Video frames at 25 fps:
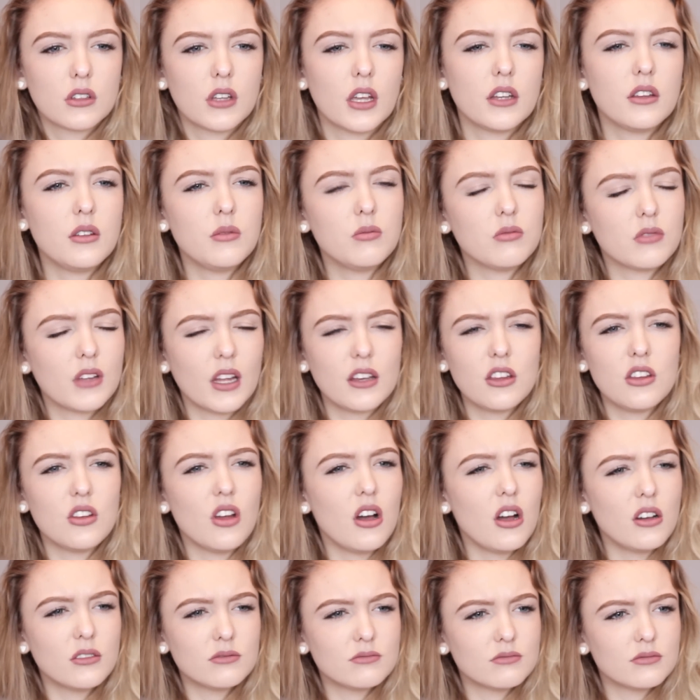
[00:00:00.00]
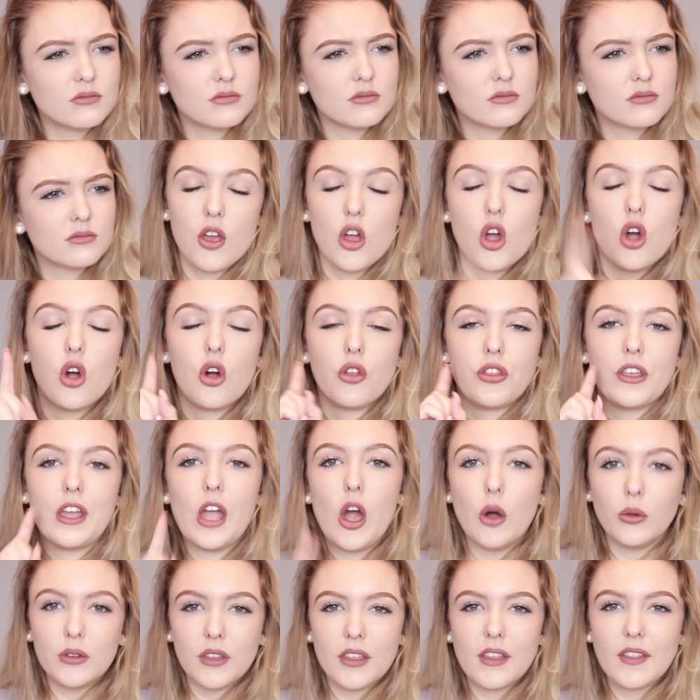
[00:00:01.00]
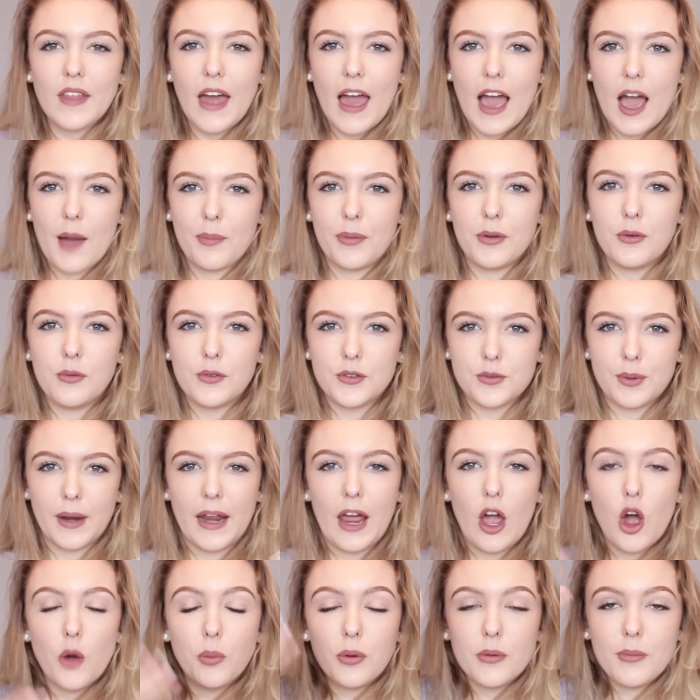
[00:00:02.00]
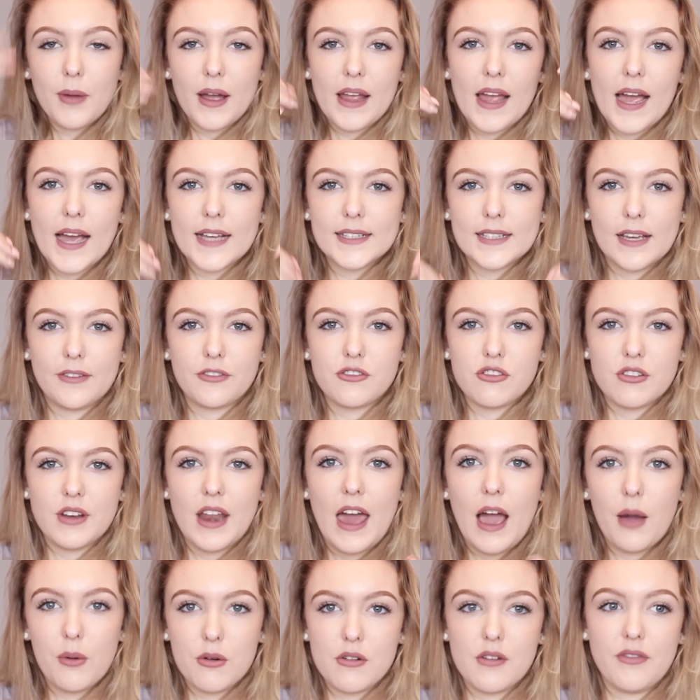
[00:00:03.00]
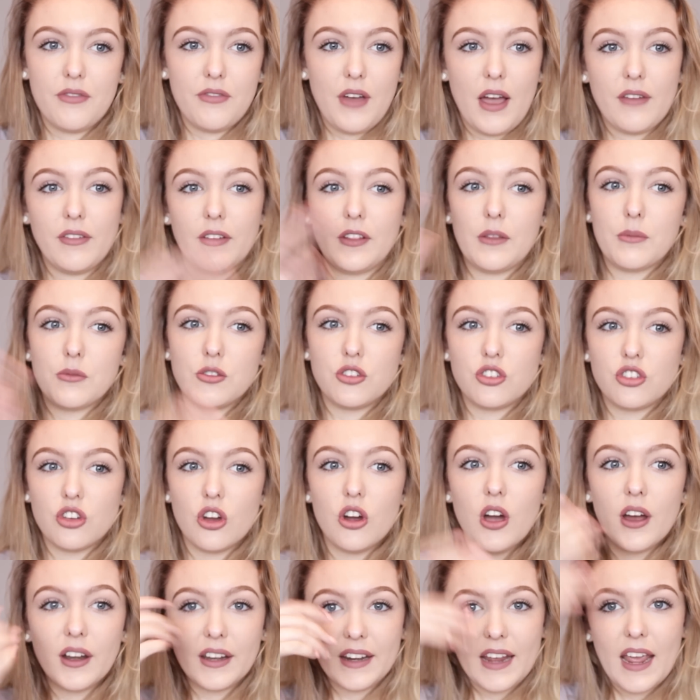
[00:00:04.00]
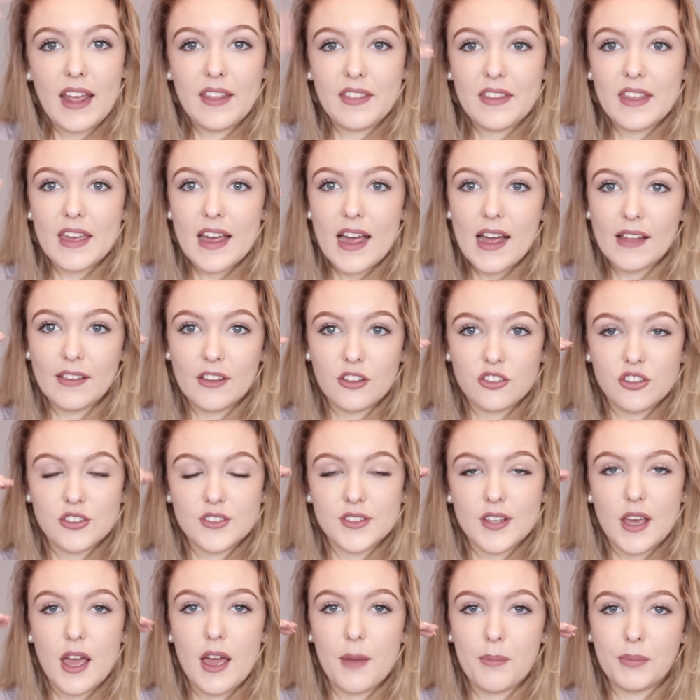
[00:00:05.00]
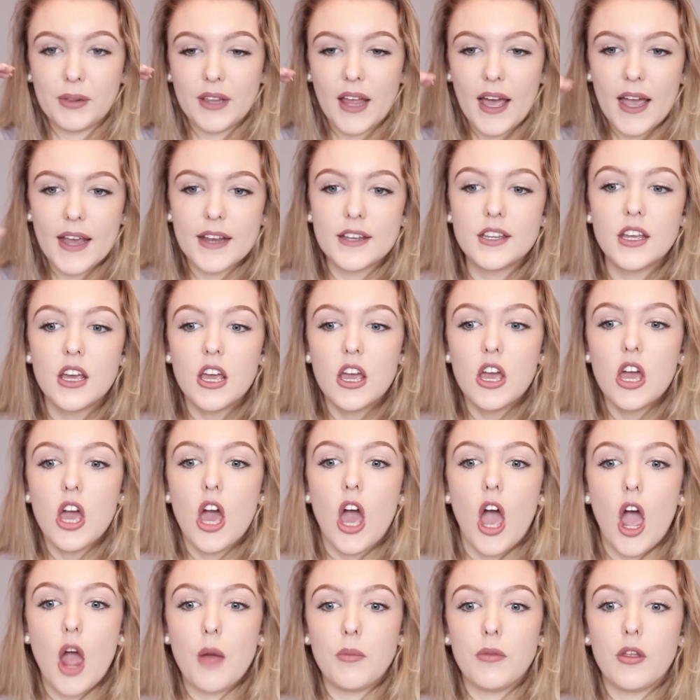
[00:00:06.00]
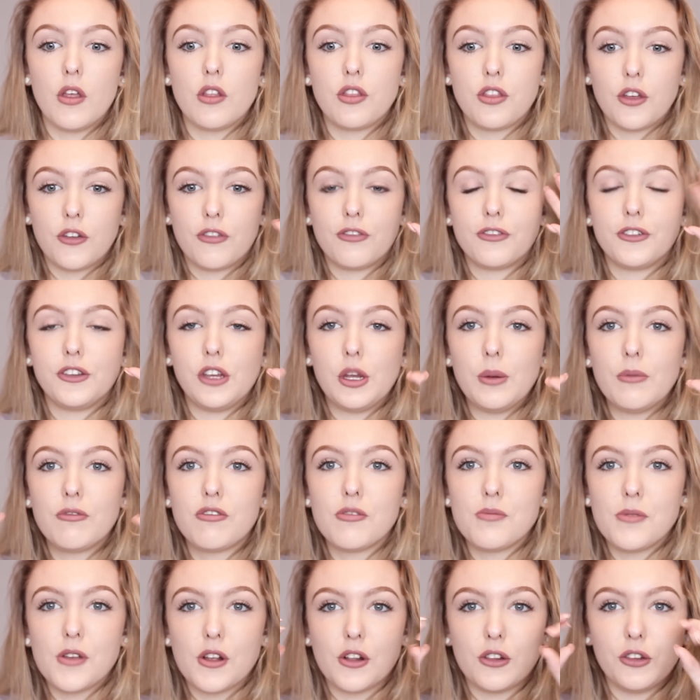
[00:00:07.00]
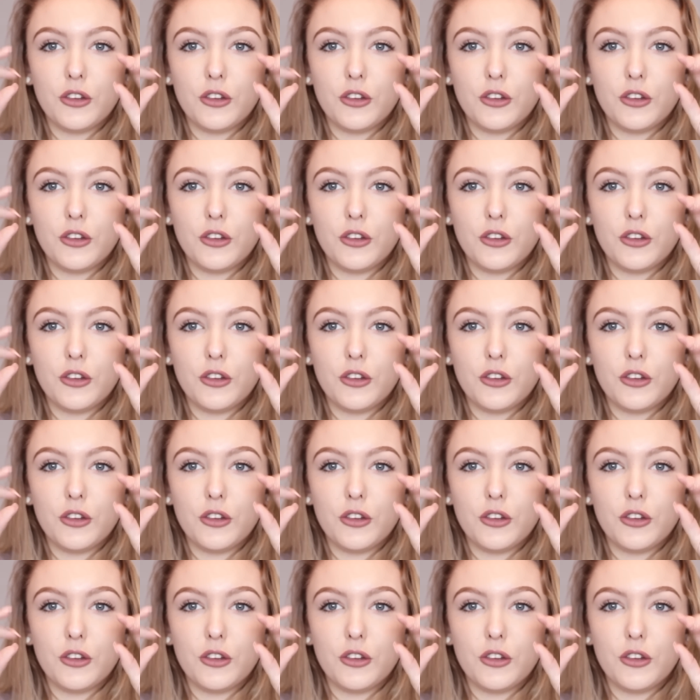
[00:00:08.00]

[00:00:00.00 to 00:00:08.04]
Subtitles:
Can you not? The only thing that happens when I open my eyes after an hour of having them shut and getting the eyelashes applied, the fume from the